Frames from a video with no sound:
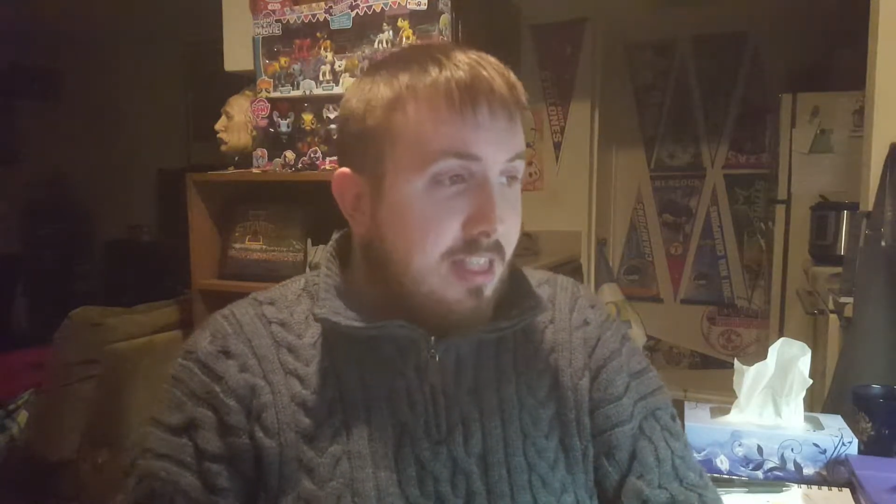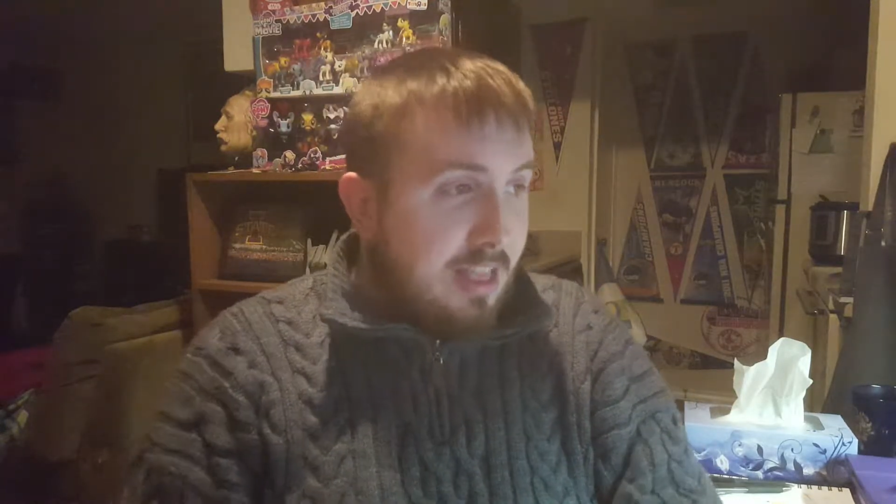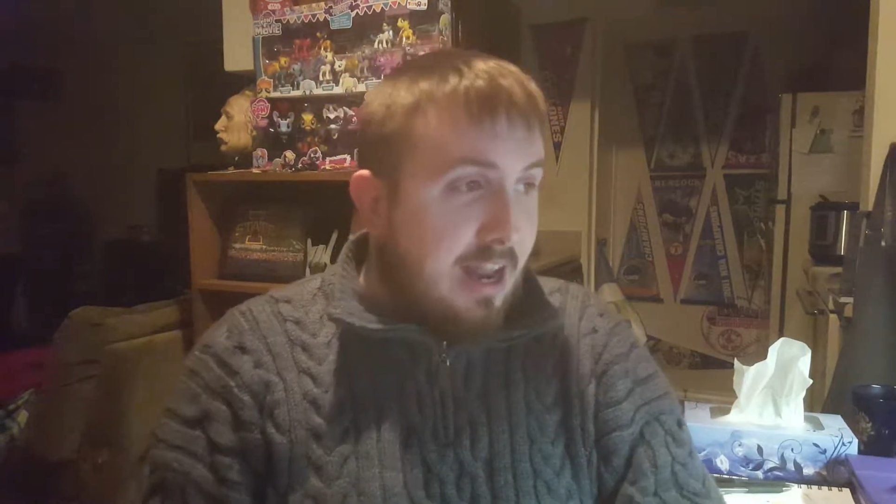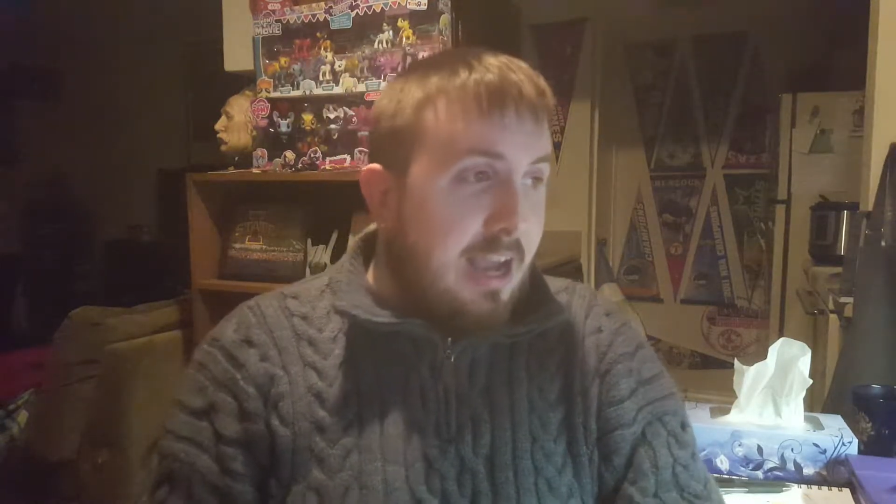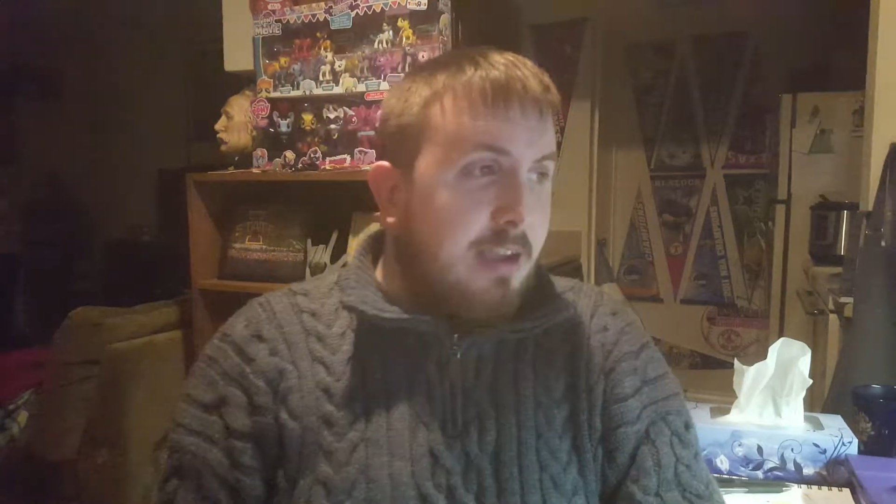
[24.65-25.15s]

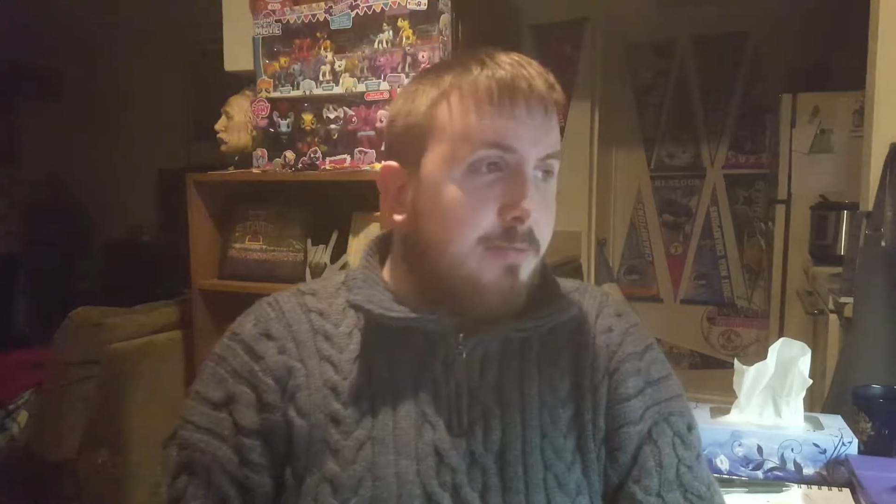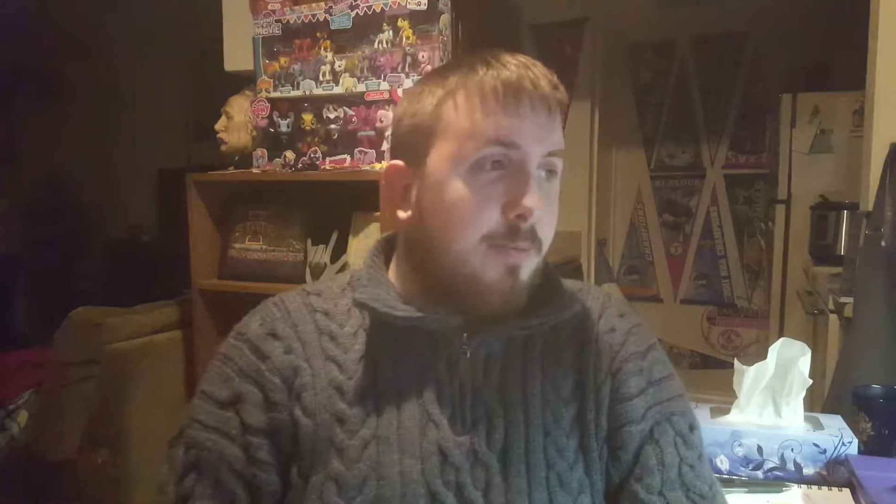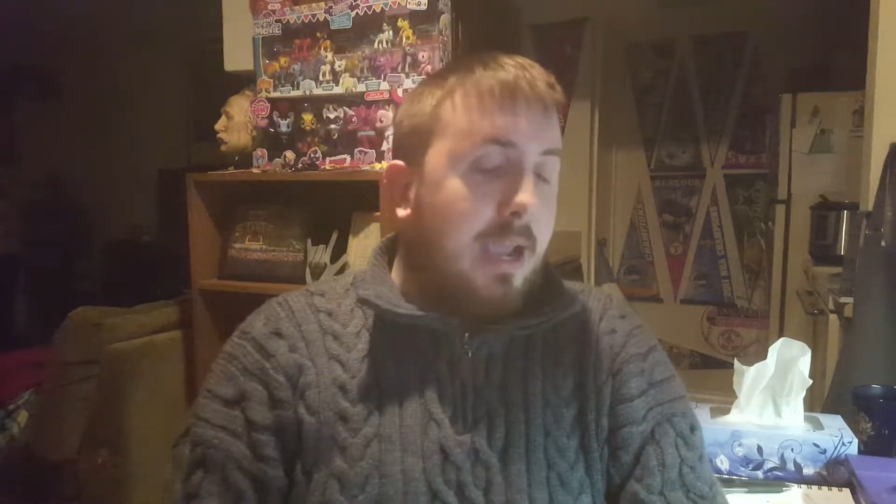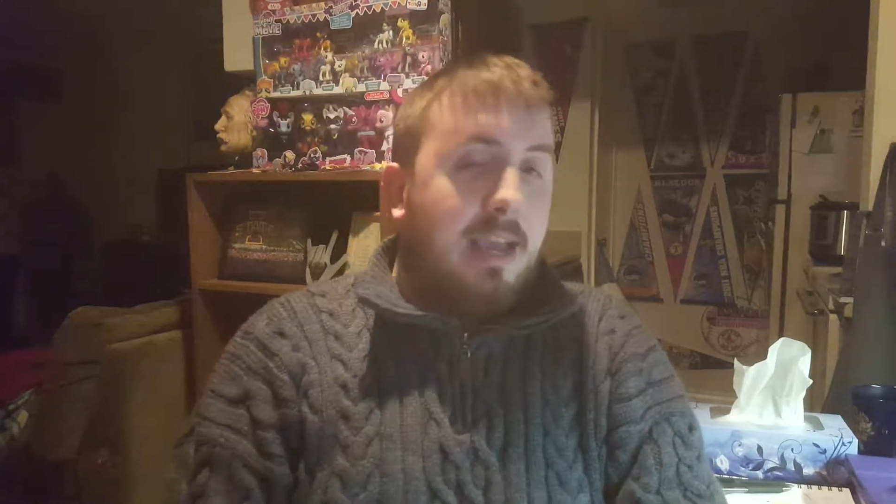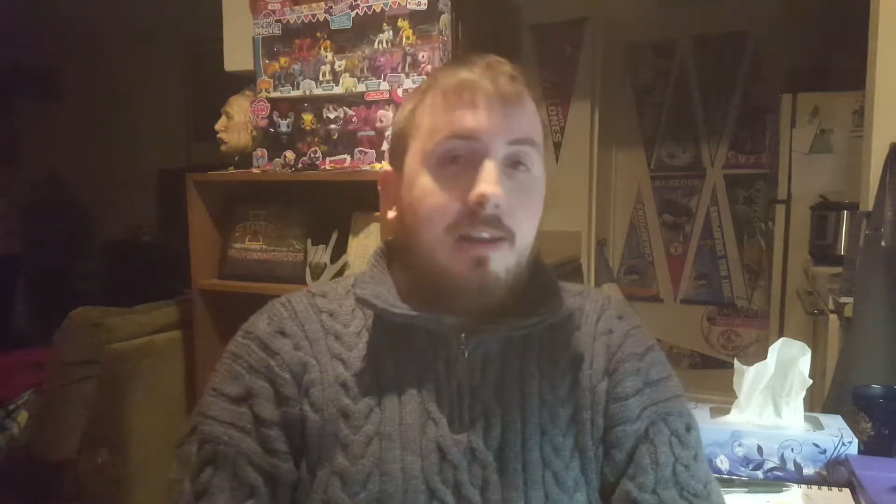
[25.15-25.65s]
that I've
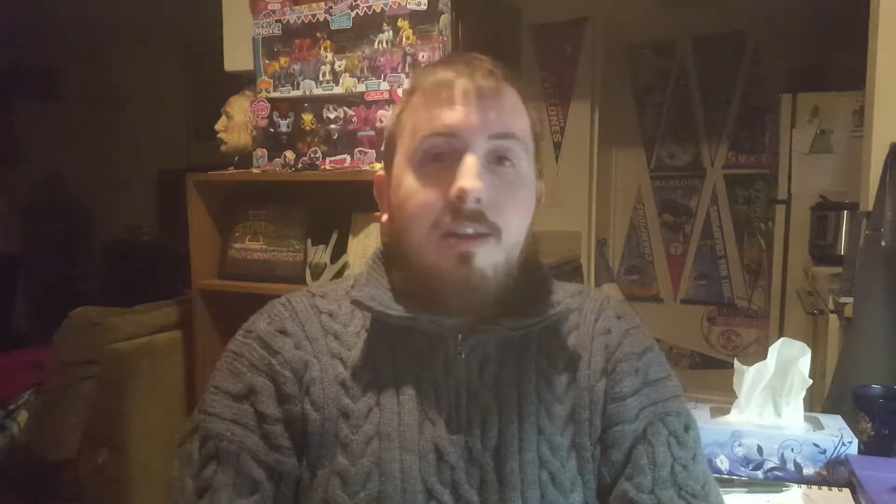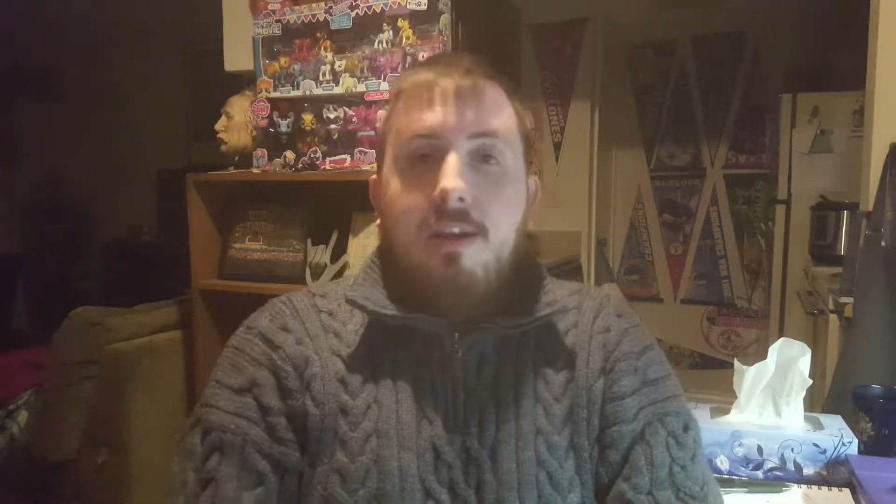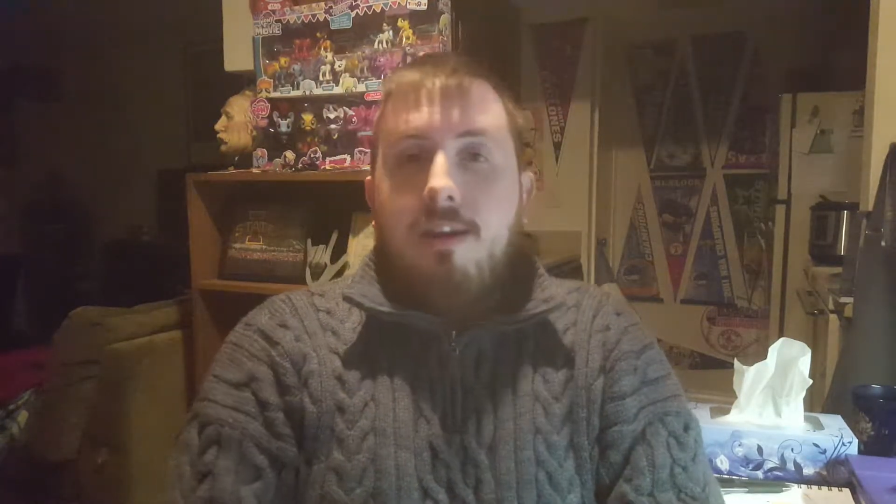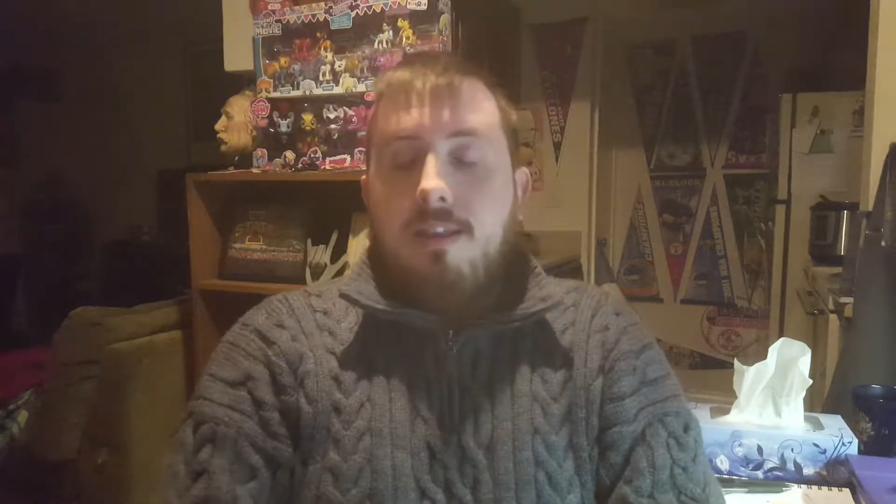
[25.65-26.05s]
ran